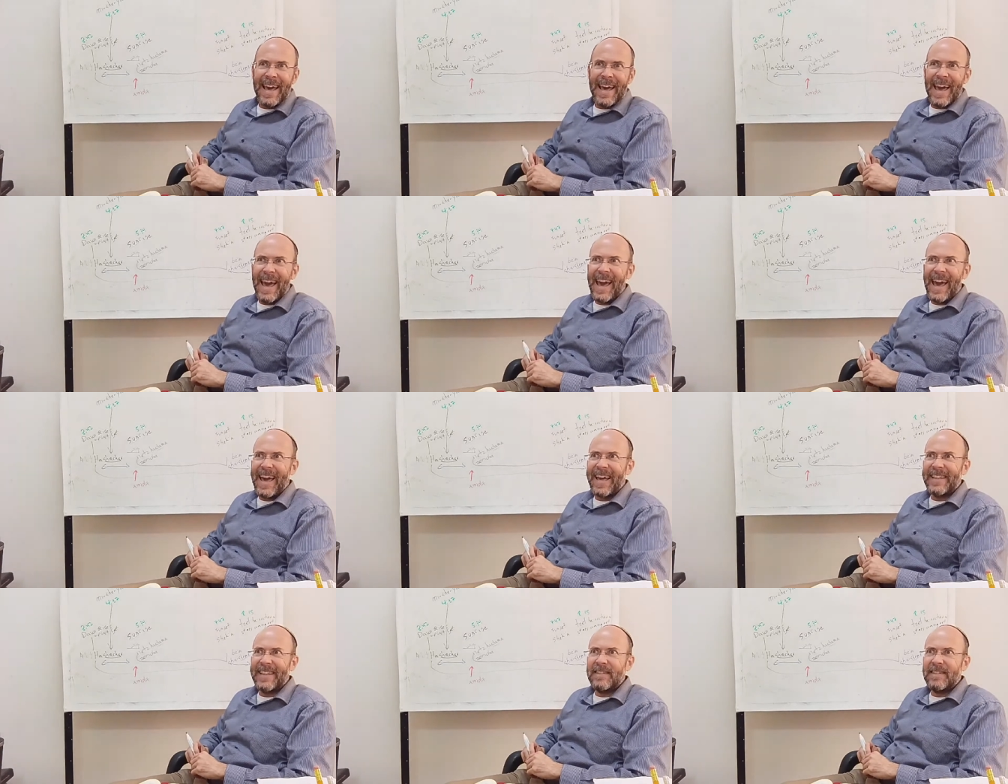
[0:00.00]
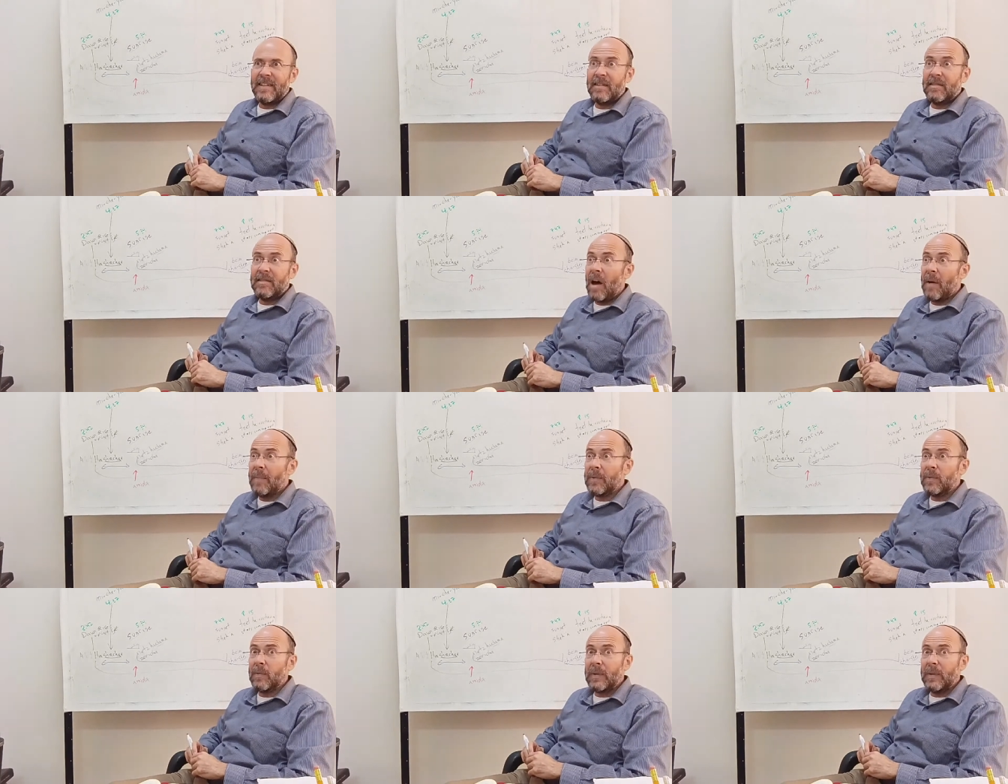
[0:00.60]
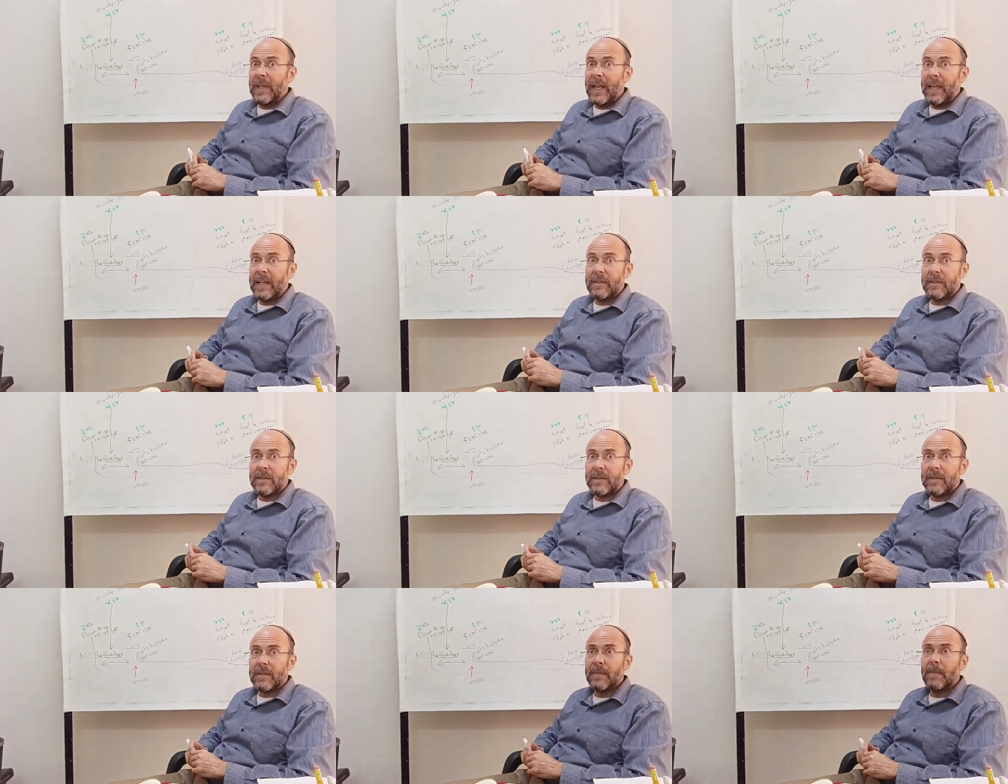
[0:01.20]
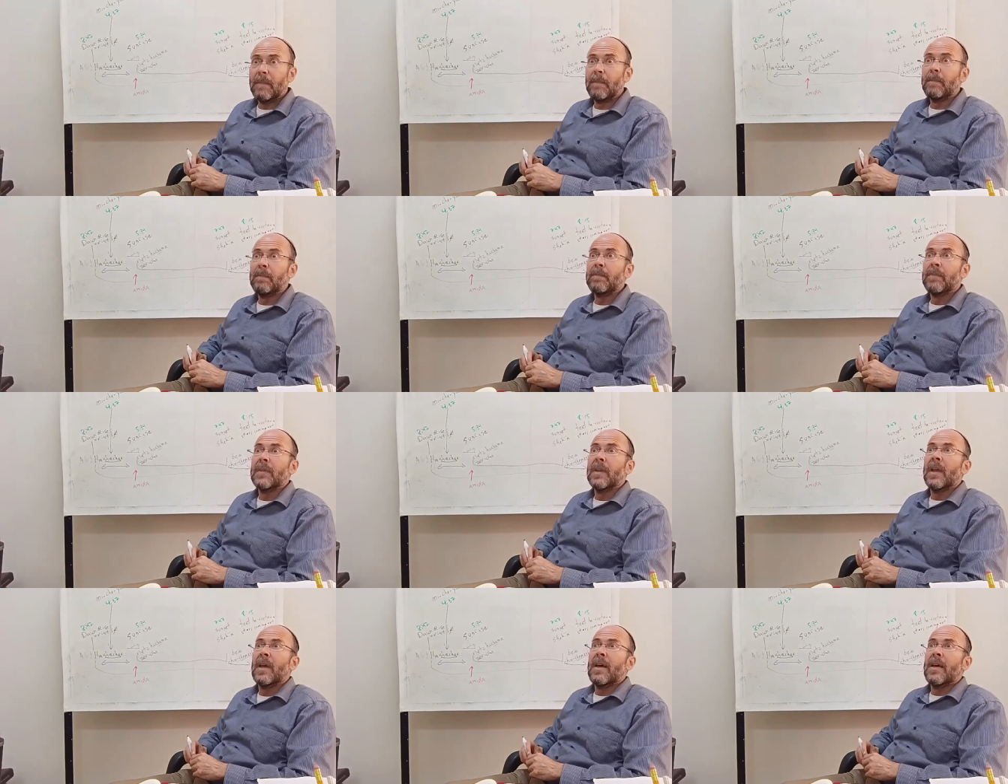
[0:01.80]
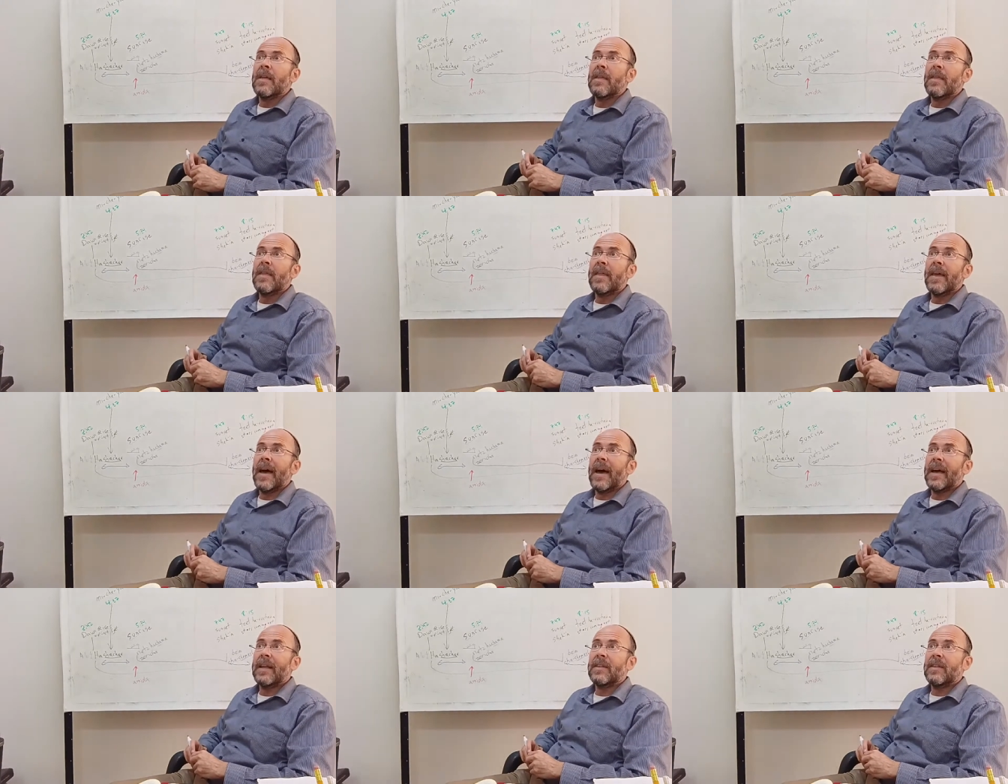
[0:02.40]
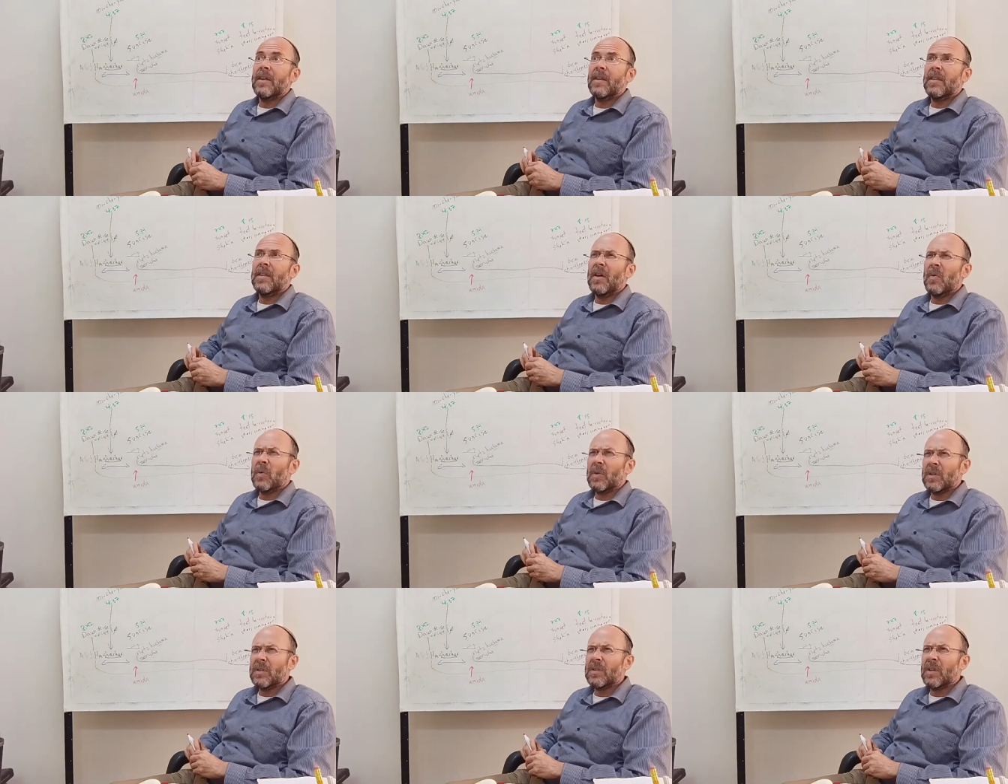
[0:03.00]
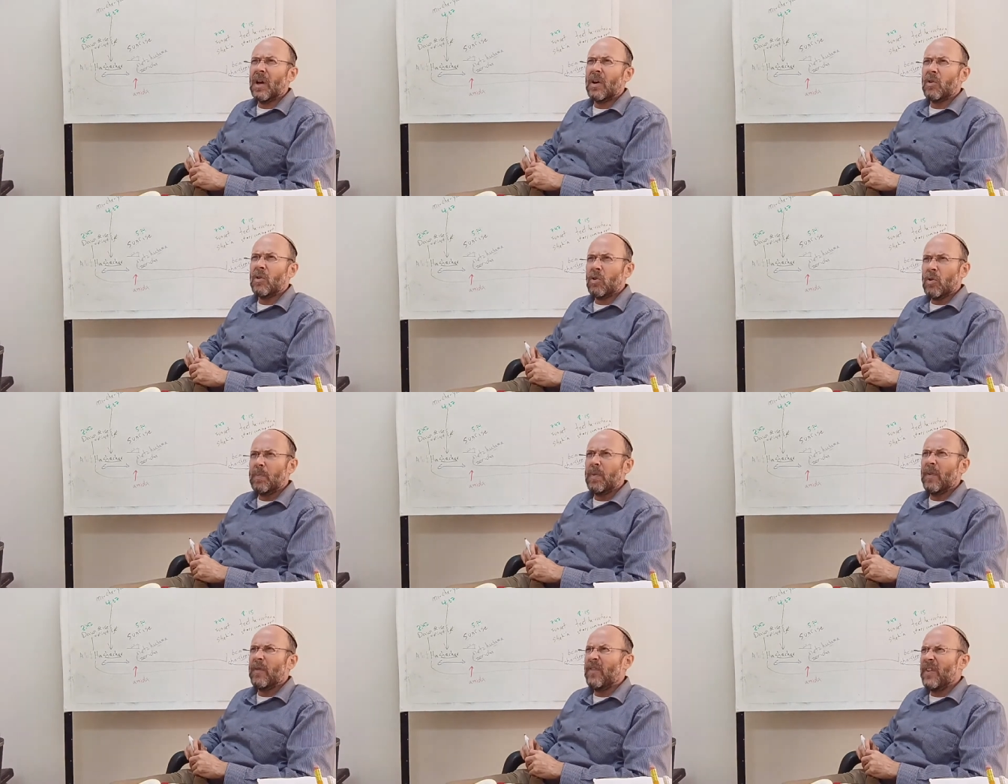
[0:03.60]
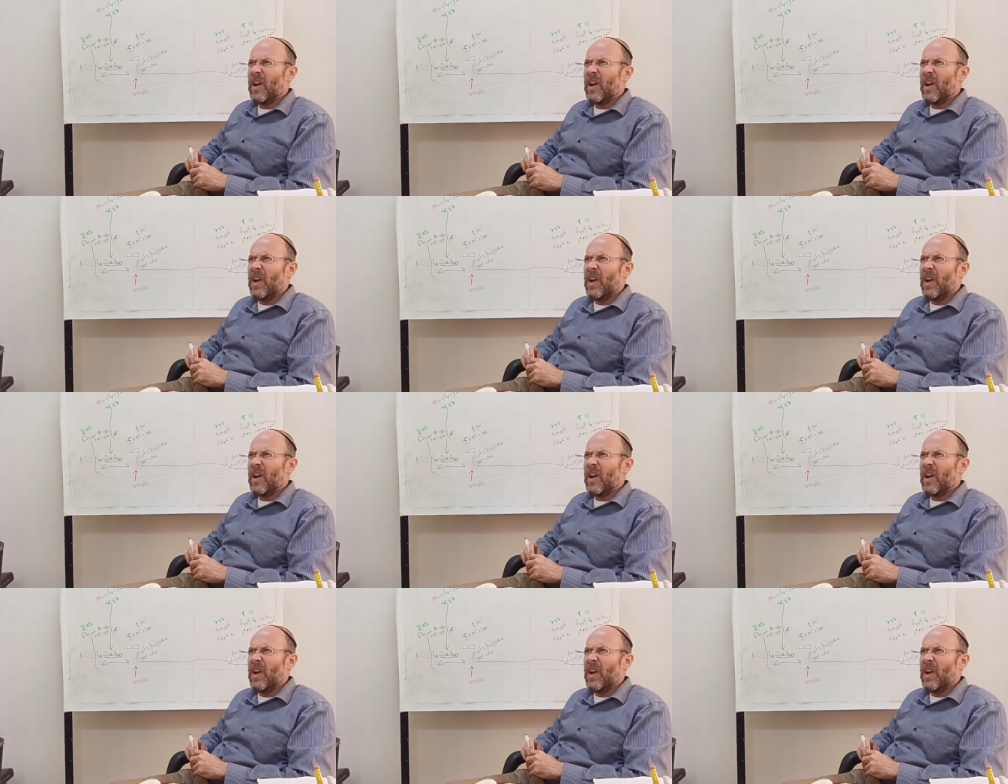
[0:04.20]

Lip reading: And the Talmud relates that there was a group of